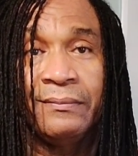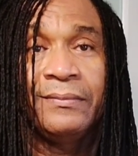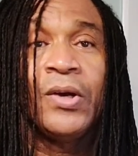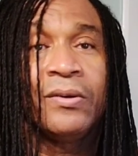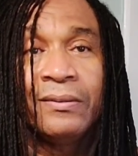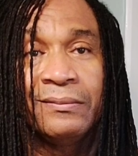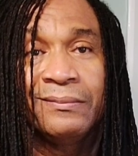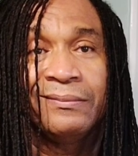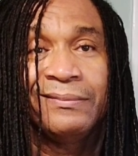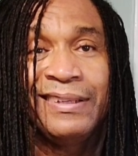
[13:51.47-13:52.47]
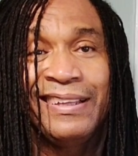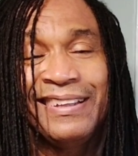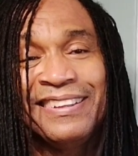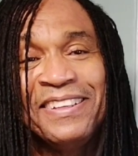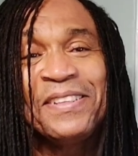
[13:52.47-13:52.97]
No.
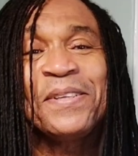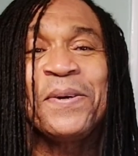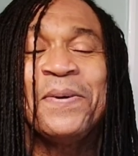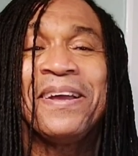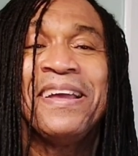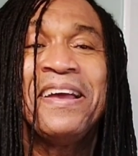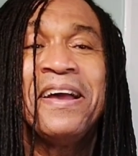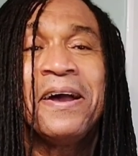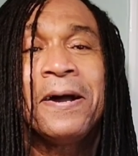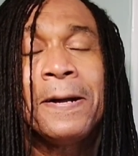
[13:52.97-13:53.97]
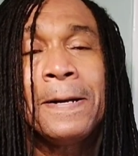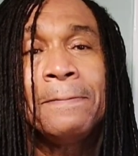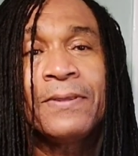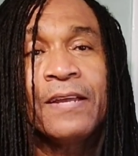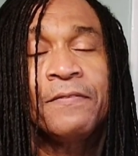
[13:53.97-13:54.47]
So
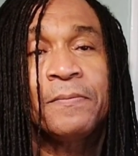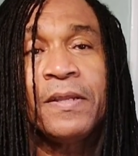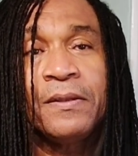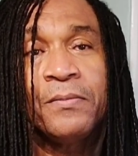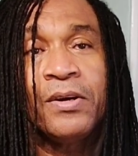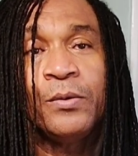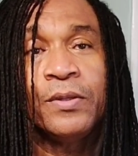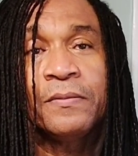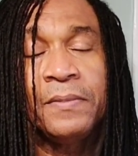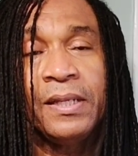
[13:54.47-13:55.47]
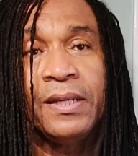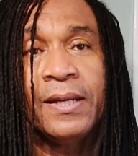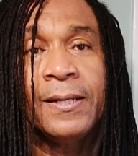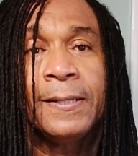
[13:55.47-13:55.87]
thank you for spending the morning with me.